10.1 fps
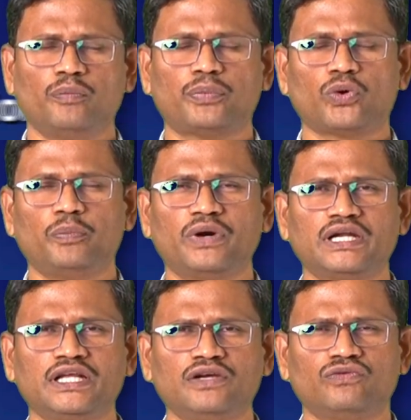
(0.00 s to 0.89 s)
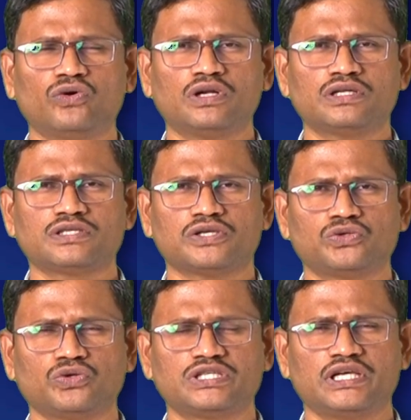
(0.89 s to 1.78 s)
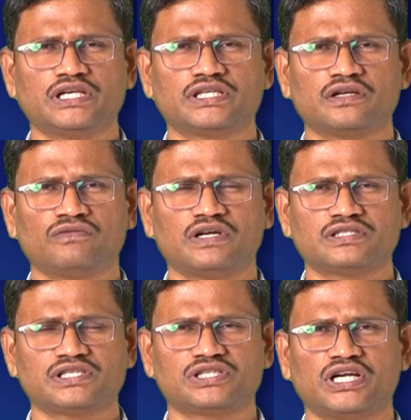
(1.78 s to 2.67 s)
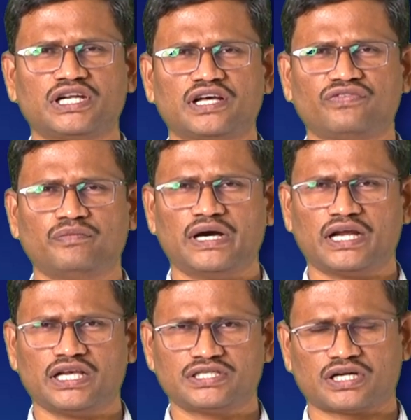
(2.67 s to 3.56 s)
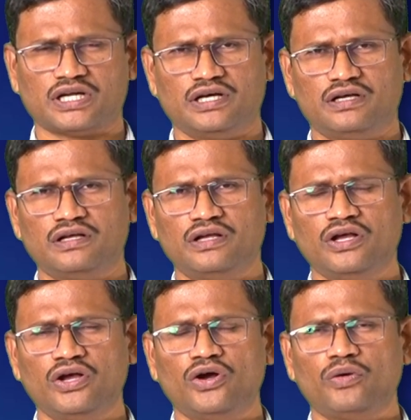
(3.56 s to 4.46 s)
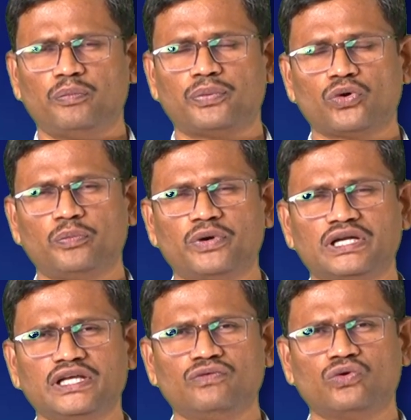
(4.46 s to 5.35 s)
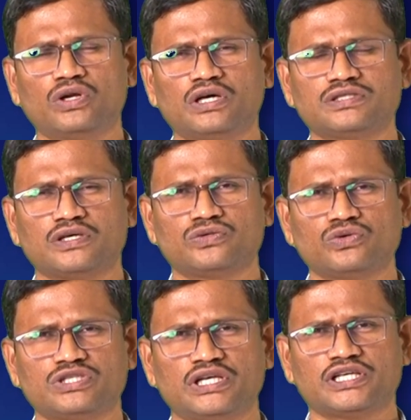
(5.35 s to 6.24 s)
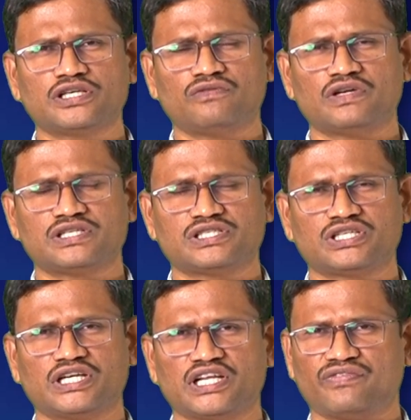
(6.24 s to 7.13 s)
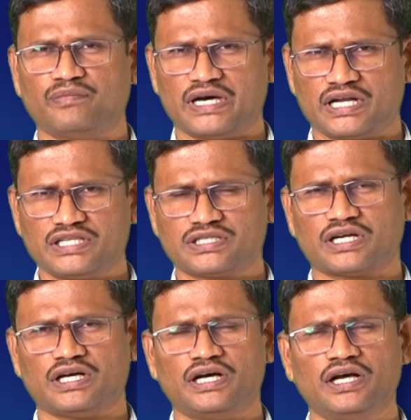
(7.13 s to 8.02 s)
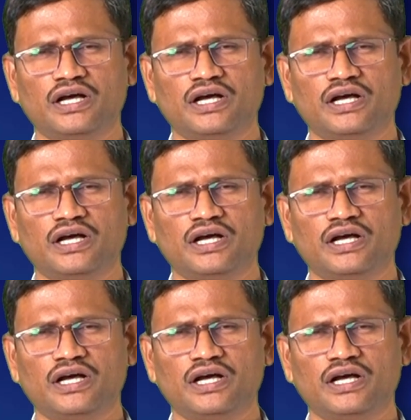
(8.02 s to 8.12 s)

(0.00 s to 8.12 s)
Property Owners Association versus State of Maharashtra, Property Owners Association versus State of Maharashtra